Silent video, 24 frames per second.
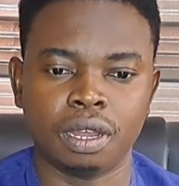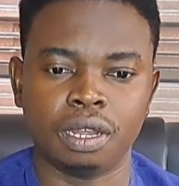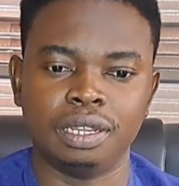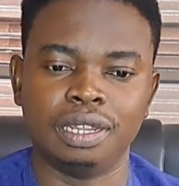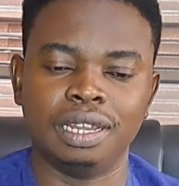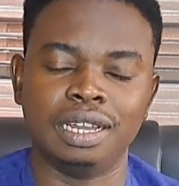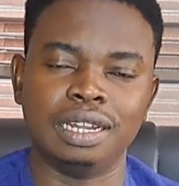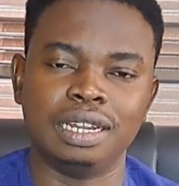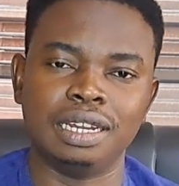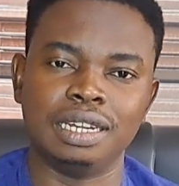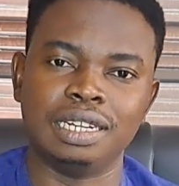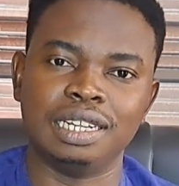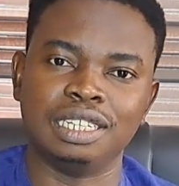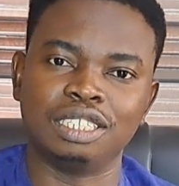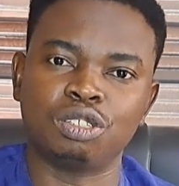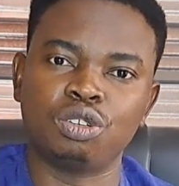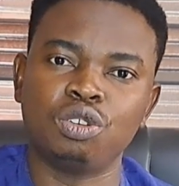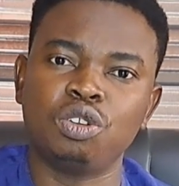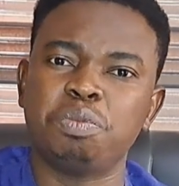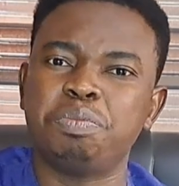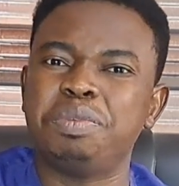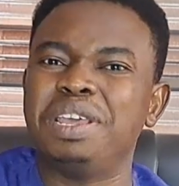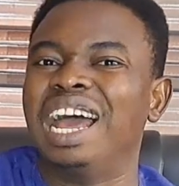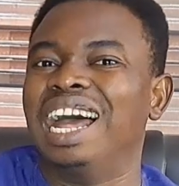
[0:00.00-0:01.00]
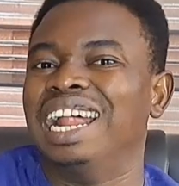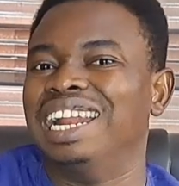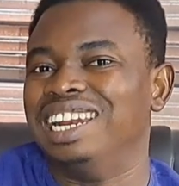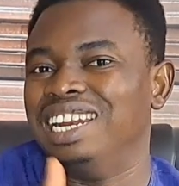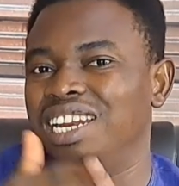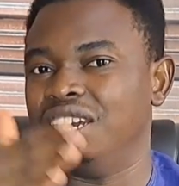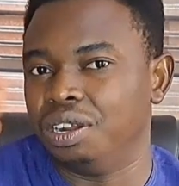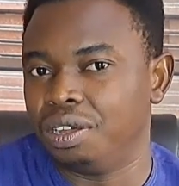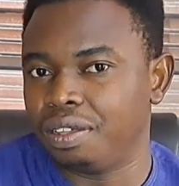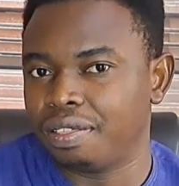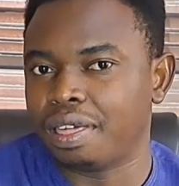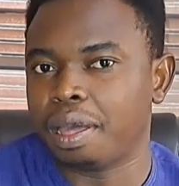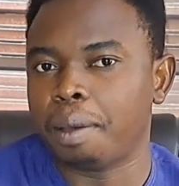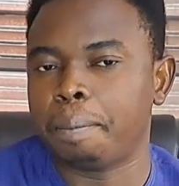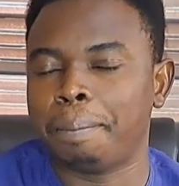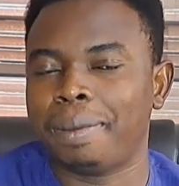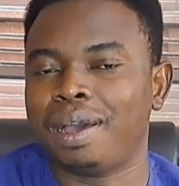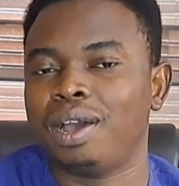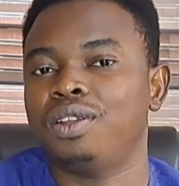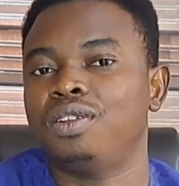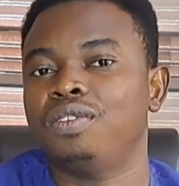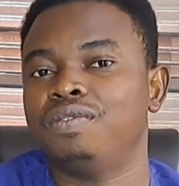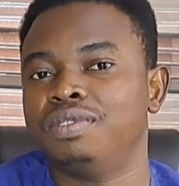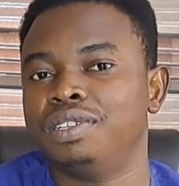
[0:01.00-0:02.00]
And then there's going to be another
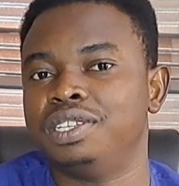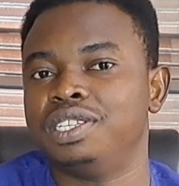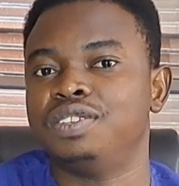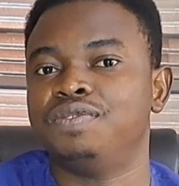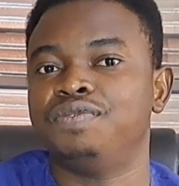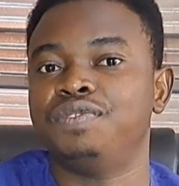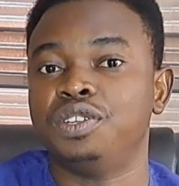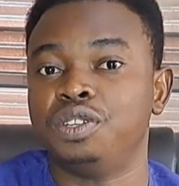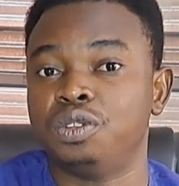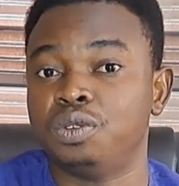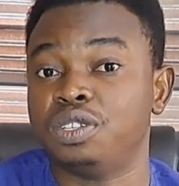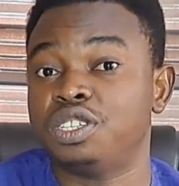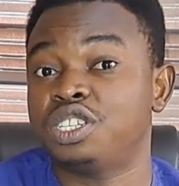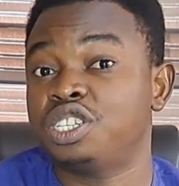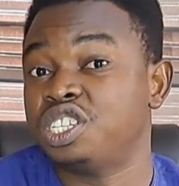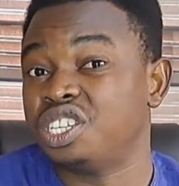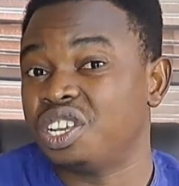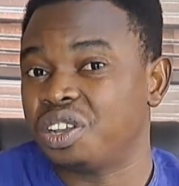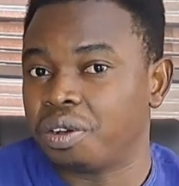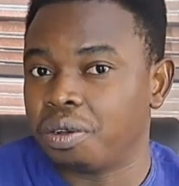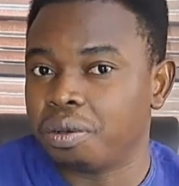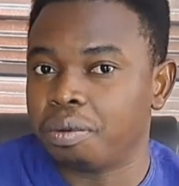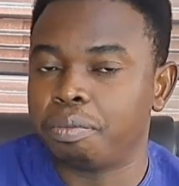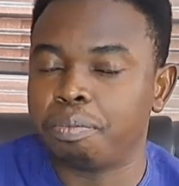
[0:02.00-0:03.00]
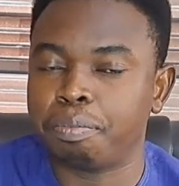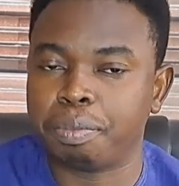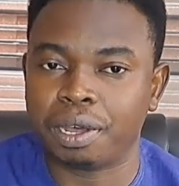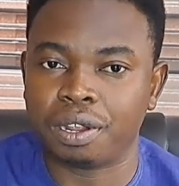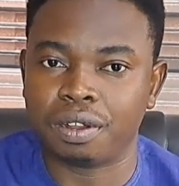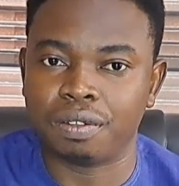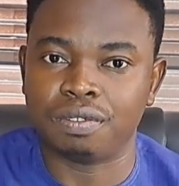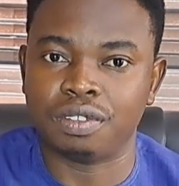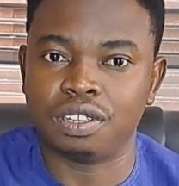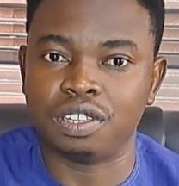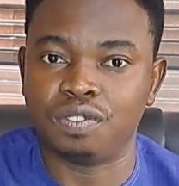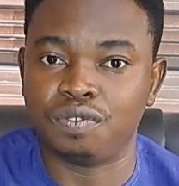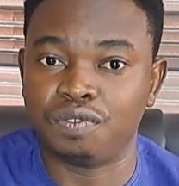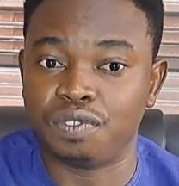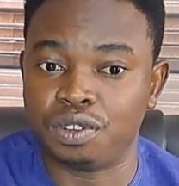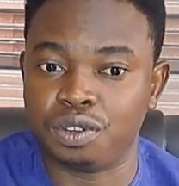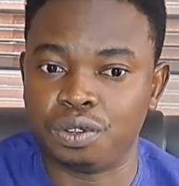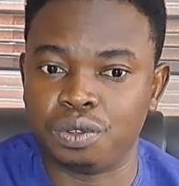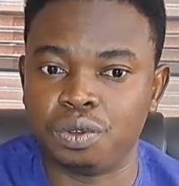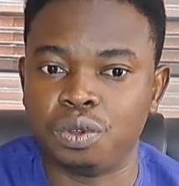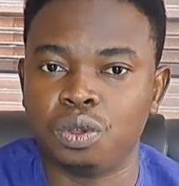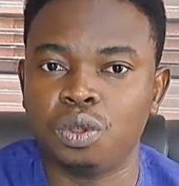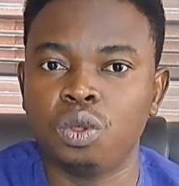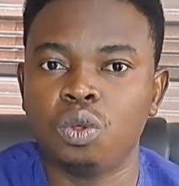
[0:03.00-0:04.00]
part of this video, second part of this
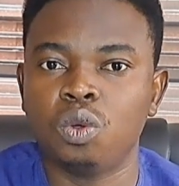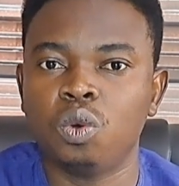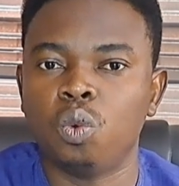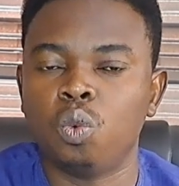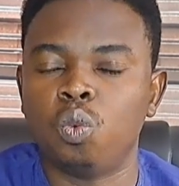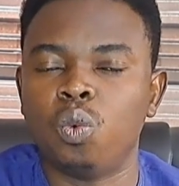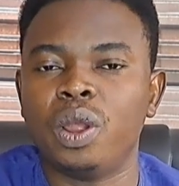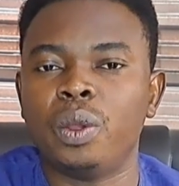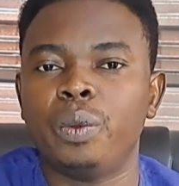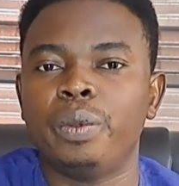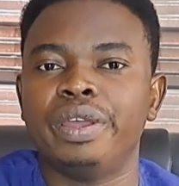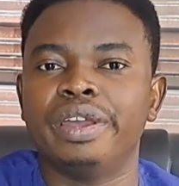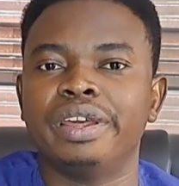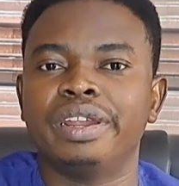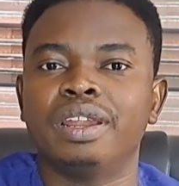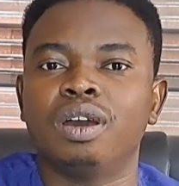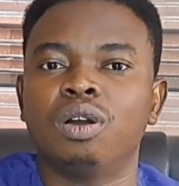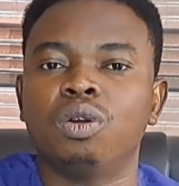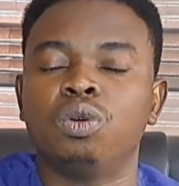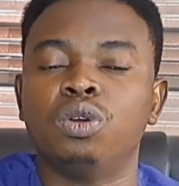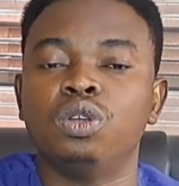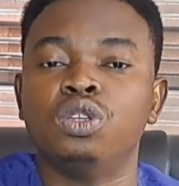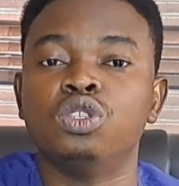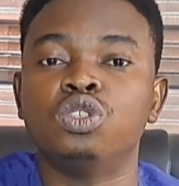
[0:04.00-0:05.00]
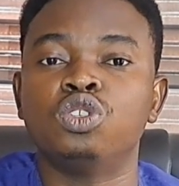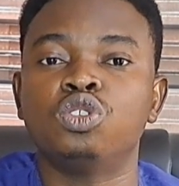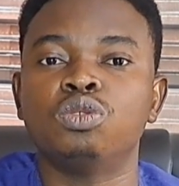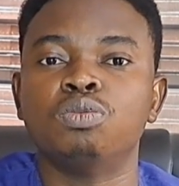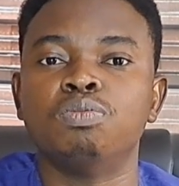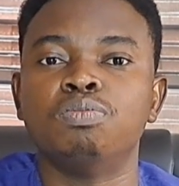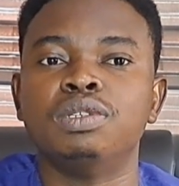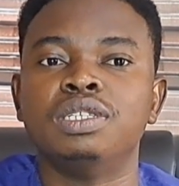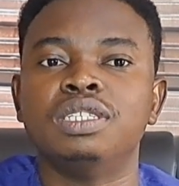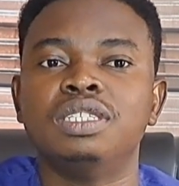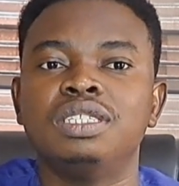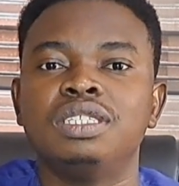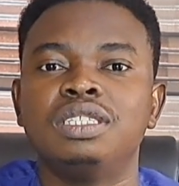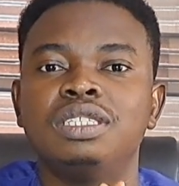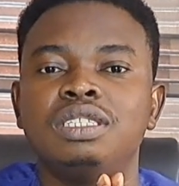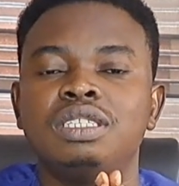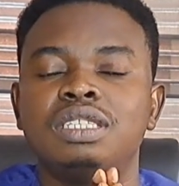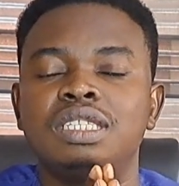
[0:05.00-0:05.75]
video, where we are now going to be